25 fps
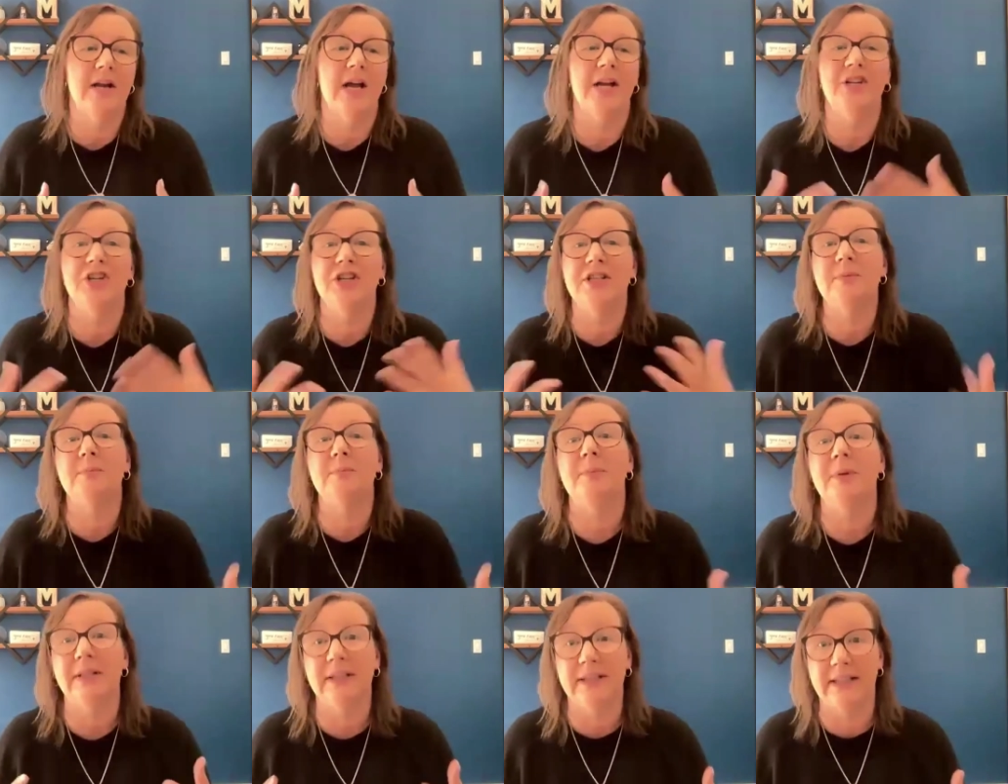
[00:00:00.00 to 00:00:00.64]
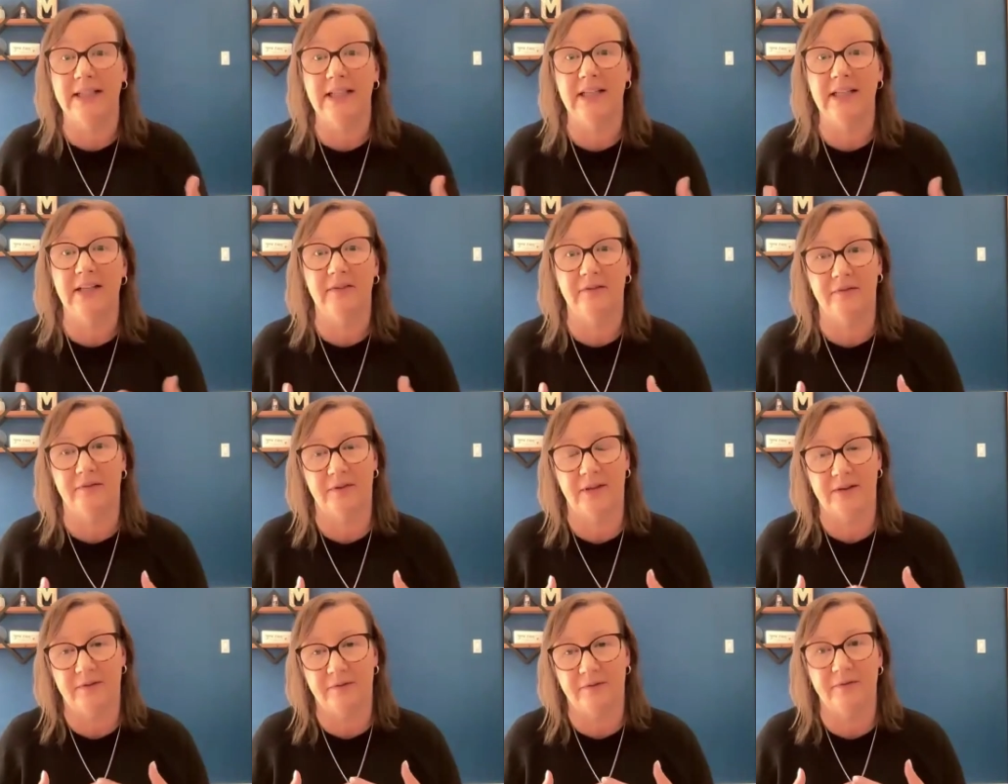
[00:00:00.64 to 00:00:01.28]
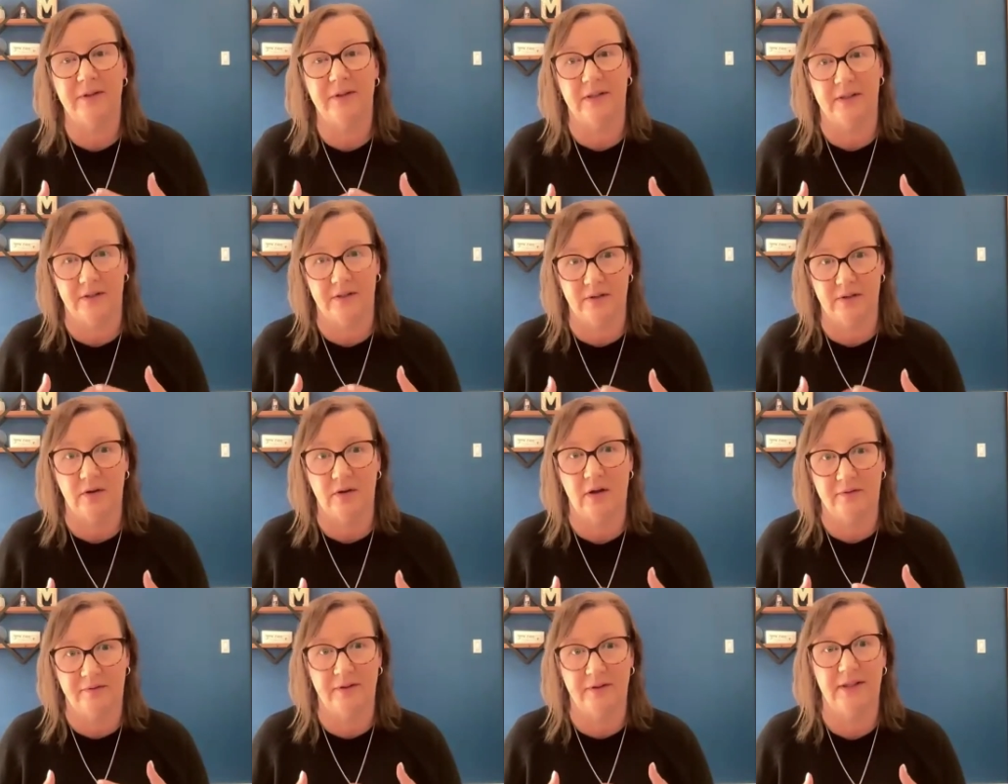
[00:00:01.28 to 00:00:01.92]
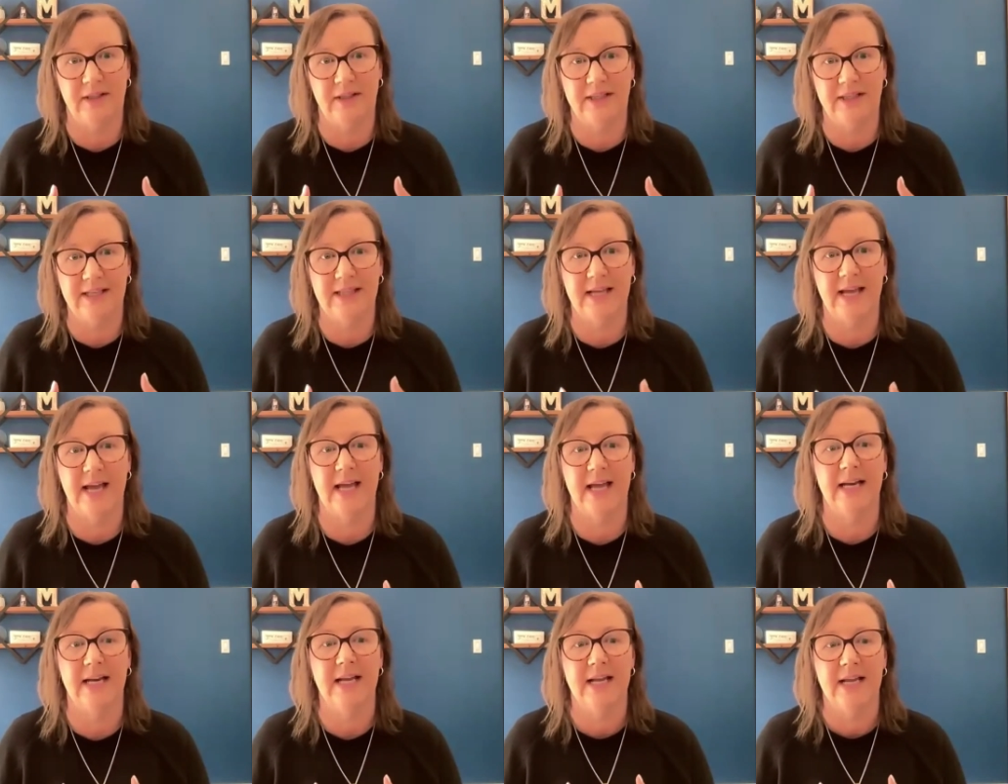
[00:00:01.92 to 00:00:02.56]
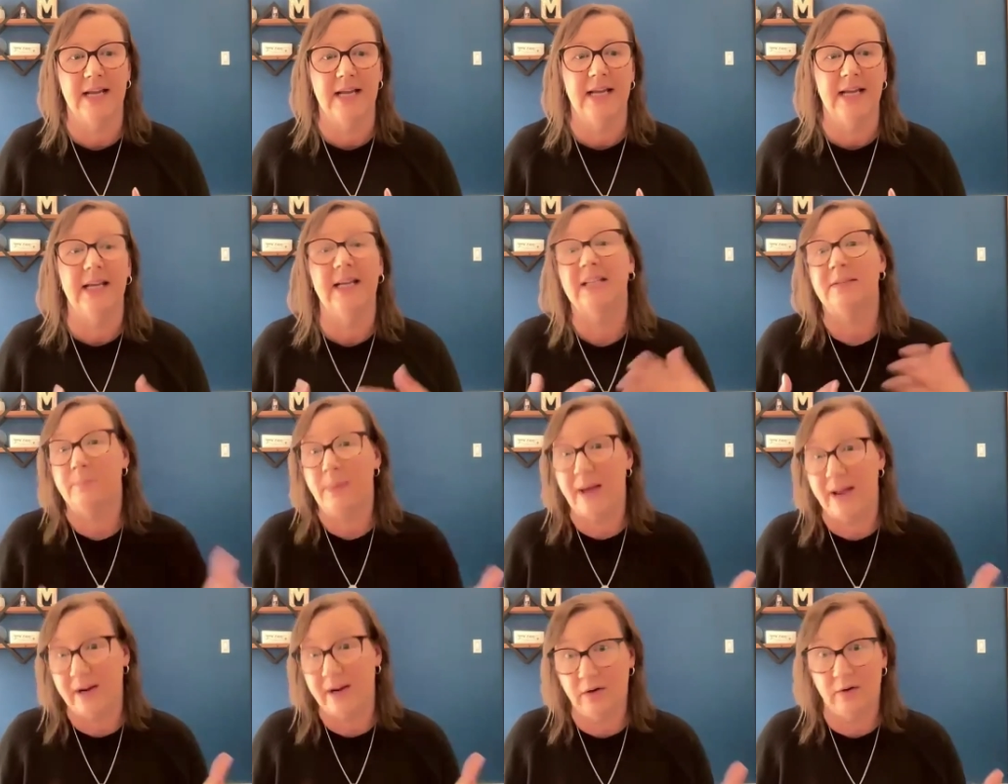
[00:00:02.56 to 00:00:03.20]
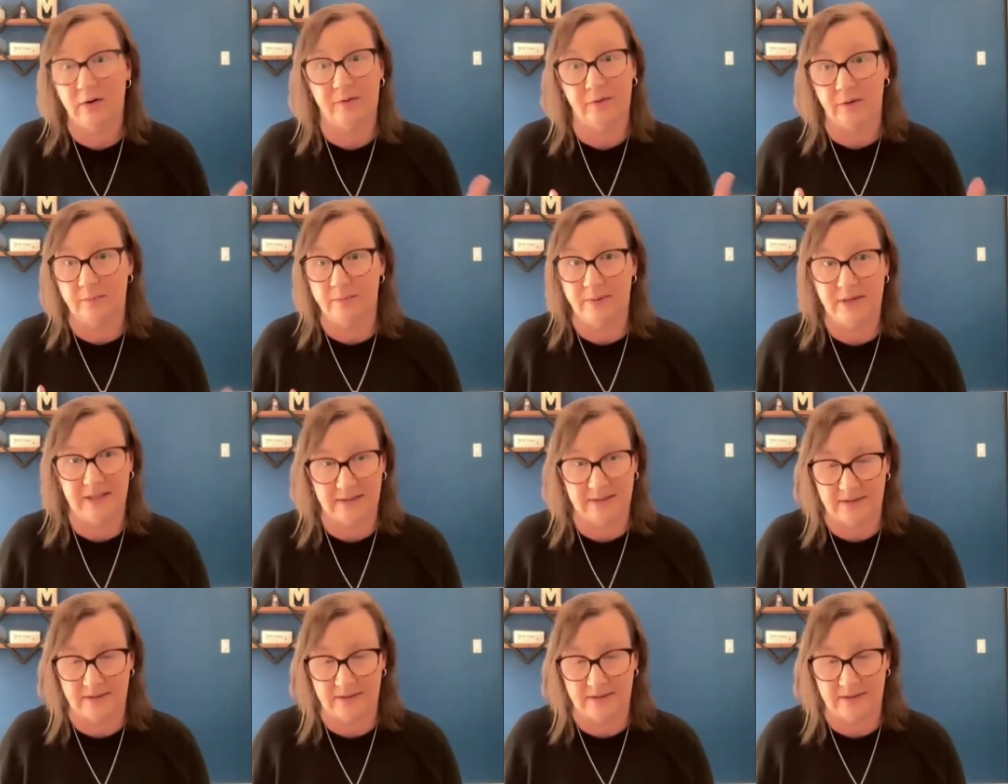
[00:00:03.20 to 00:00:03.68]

I just believe, like philosophically, that it's better for